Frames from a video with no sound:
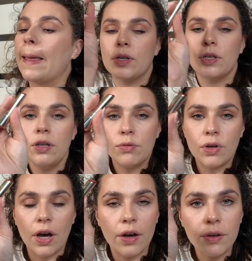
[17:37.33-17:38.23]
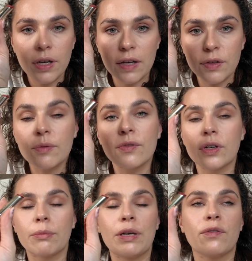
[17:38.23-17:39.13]
You will know, if you've been
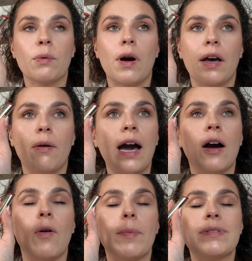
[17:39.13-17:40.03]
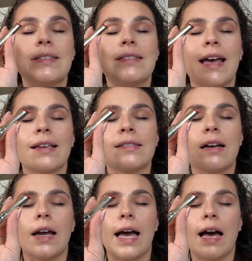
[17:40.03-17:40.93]
following me for a while, how obsessed
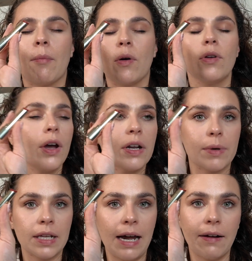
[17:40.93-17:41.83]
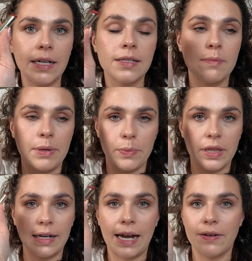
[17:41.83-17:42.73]
I am, not only with Clarins, but with
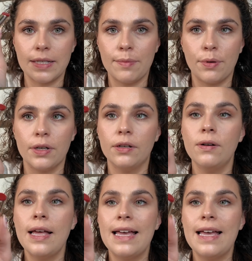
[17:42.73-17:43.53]
the Clarins lip oil.